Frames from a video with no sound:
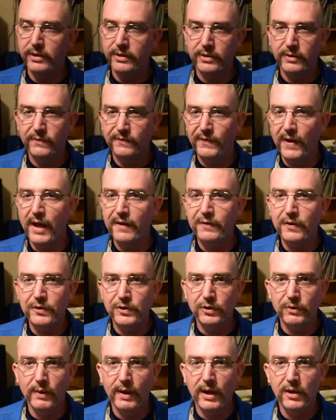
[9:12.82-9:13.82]

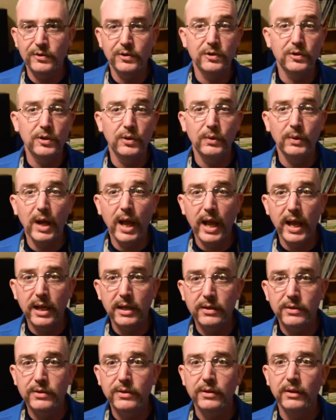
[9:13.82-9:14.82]
500 rounds in 2
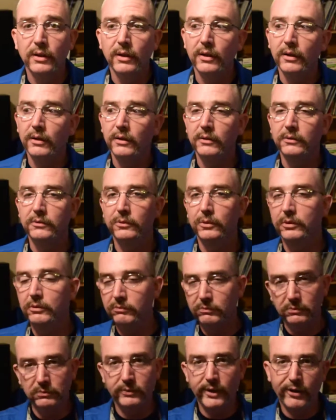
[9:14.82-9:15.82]
days. Well,
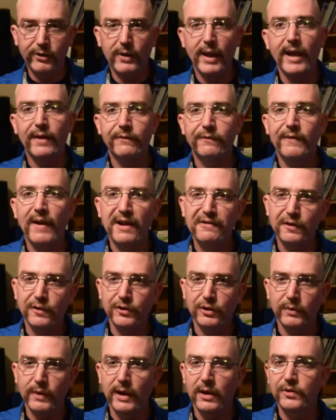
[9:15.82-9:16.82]
now you have
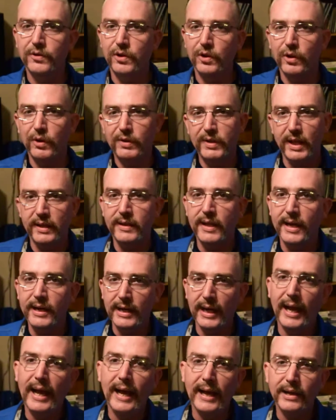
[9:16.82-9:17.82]
500 rounds to go take that
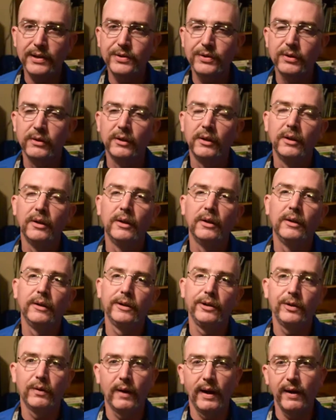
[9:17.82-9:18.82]
class.
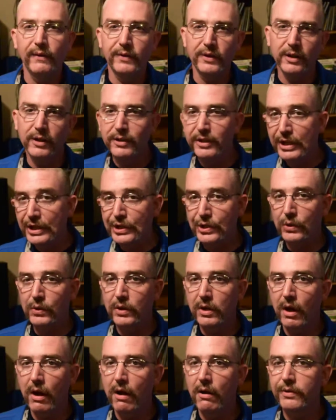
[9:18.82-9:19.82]
You don't have the additional
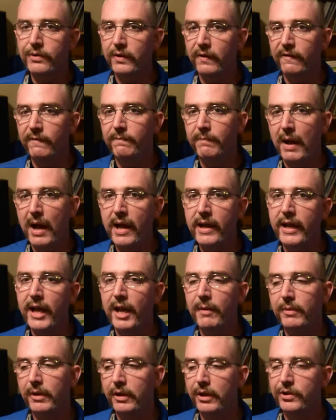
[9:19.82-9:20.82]
cost of buying
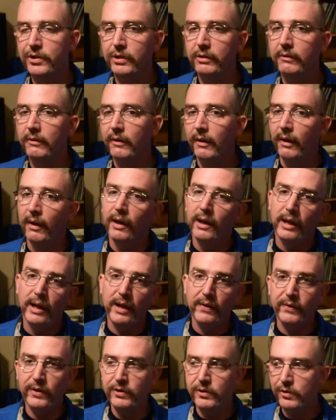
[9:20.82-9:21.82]
ammunition.
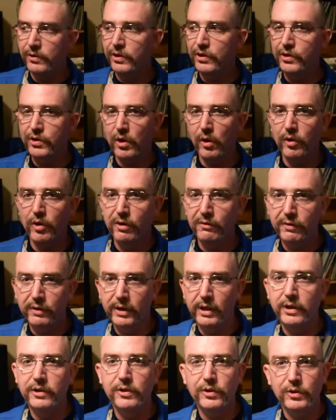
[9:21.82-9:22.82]
And then you just start over
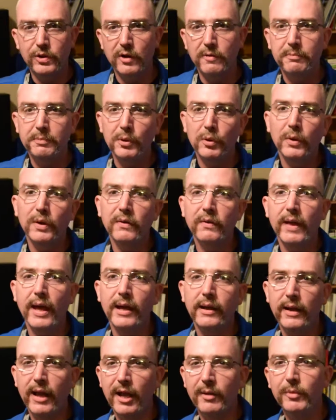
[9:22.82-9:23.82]
again. You start building
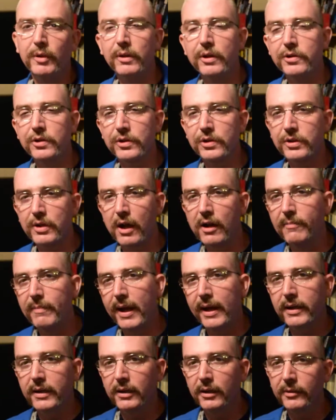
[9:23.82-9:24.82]
that ammunition stock
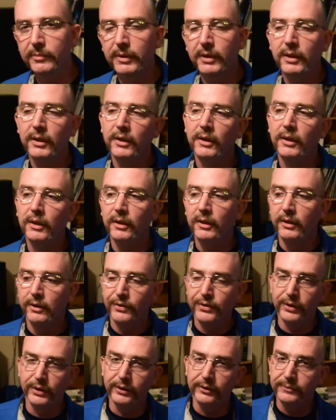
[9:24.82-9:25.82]
back up.
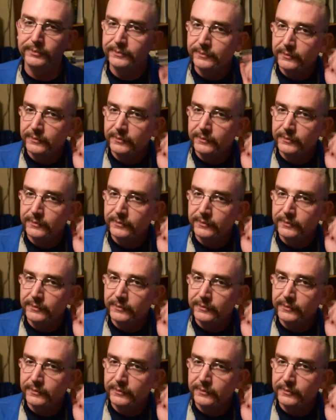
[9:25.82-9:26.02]
So,